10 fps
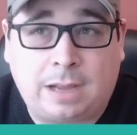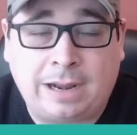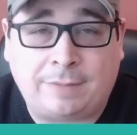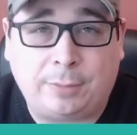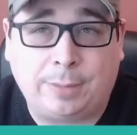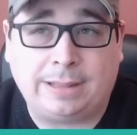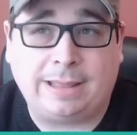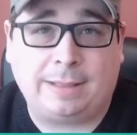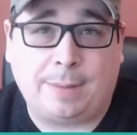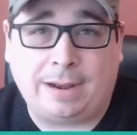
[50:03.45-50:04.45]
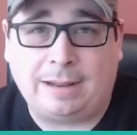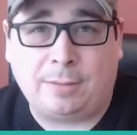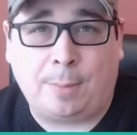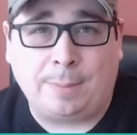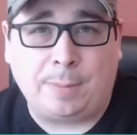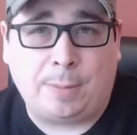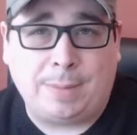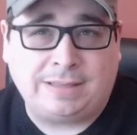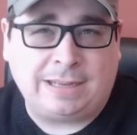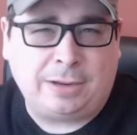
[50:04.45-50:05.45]
I'd have to really think about it. There might be
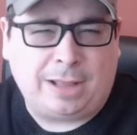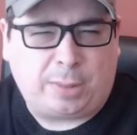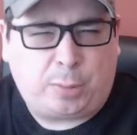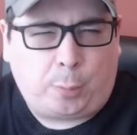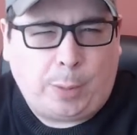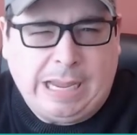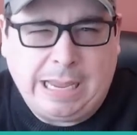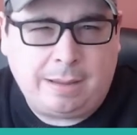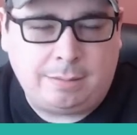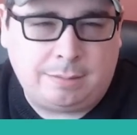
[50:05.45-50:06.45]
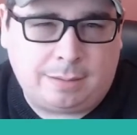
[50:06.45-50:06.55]
one missing in there, like three.